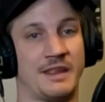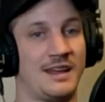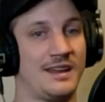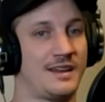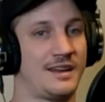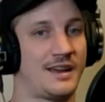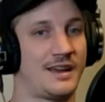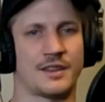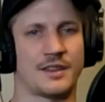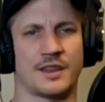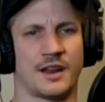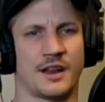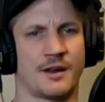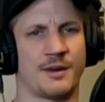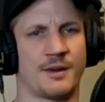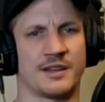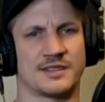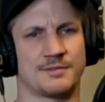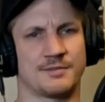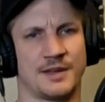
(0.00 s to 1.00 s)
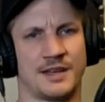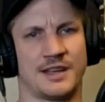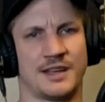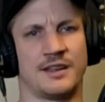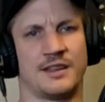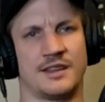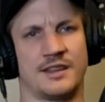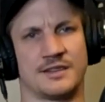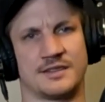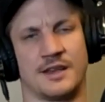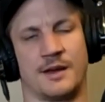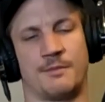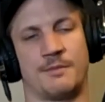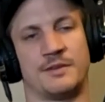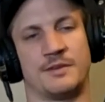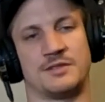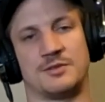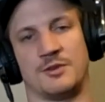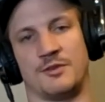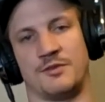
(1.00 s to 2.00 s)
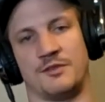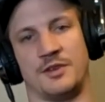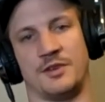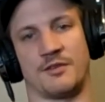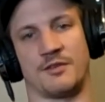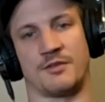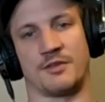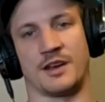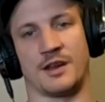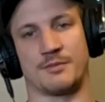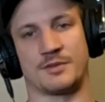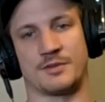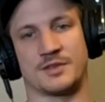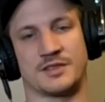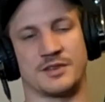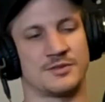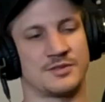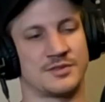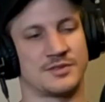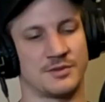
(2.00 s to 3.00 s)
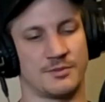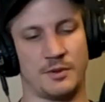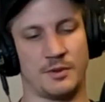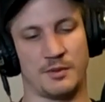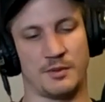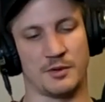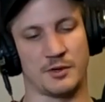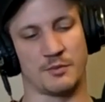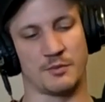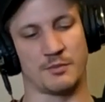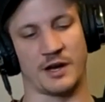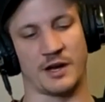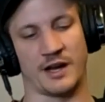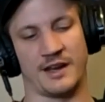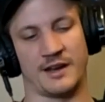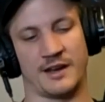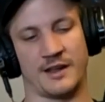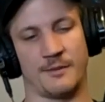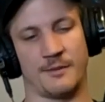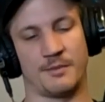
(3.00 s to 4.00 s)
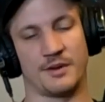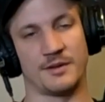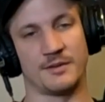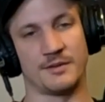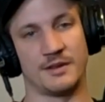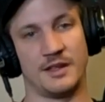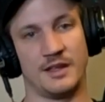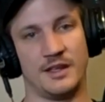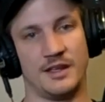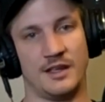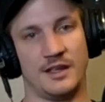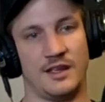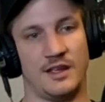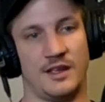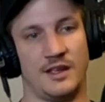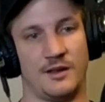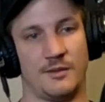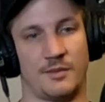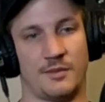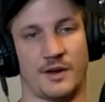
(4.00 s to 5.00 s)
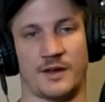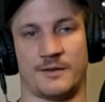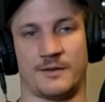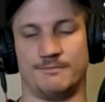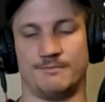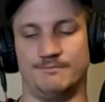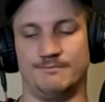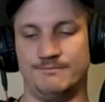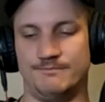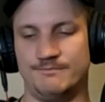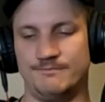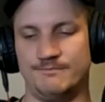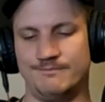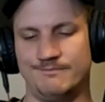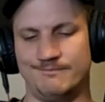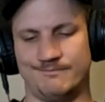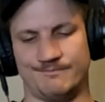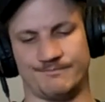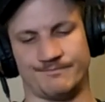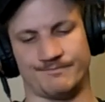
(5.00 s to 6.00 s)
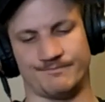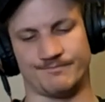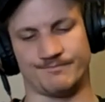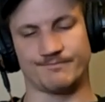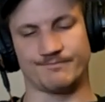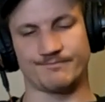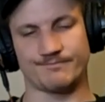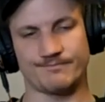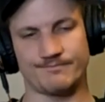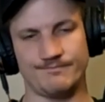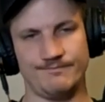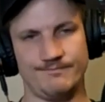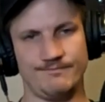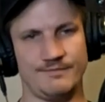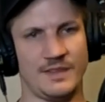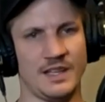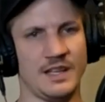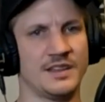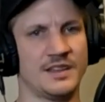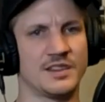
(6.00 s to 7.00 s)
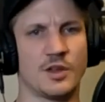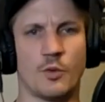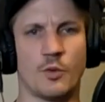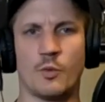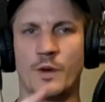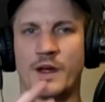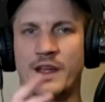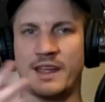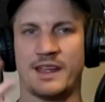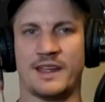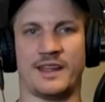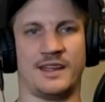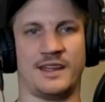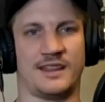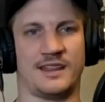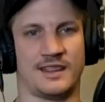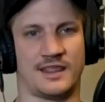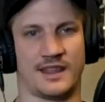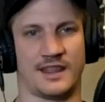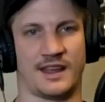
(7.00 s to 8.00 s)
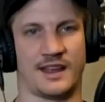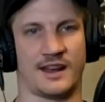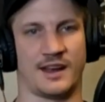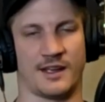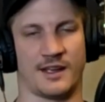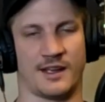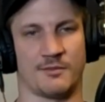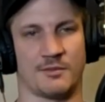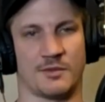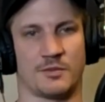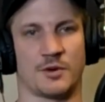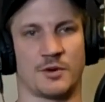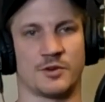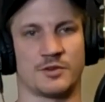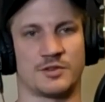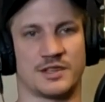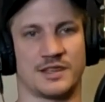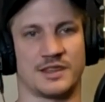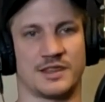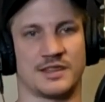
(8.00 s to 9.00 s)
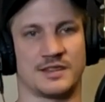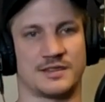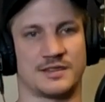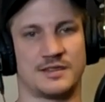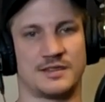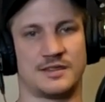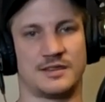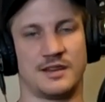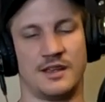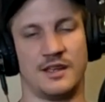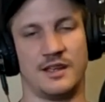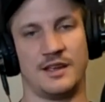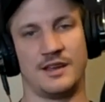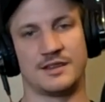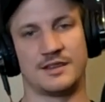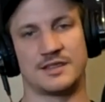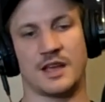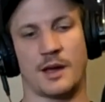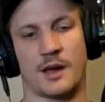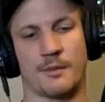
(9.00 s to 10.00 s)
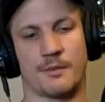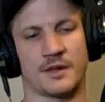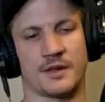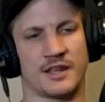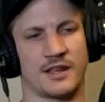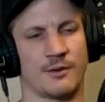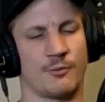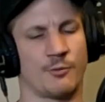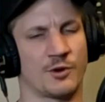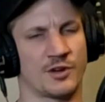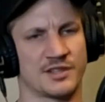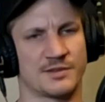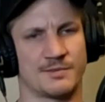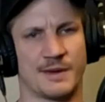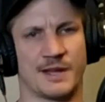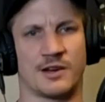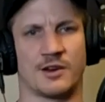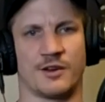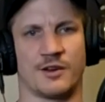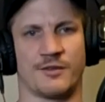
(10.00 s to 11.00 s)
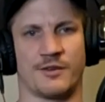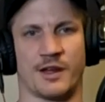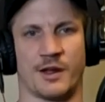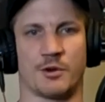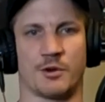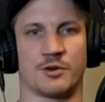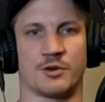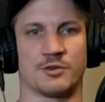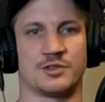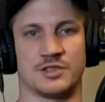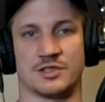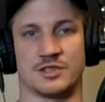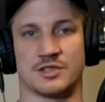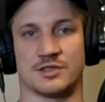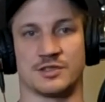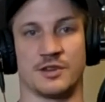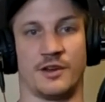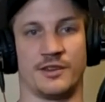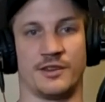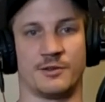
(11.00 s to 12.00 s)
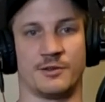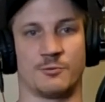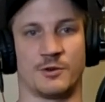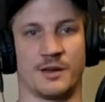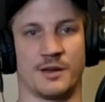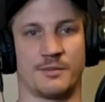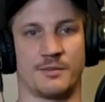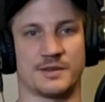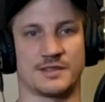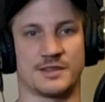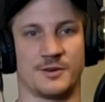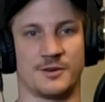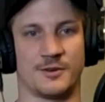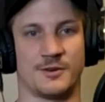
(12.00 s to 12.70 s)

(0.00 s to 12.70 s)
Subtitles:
I thought about splitting this up into a few different episodes so people could break it up. But the way that I'm approaching this topic, it works better if I approach it just all in one episode.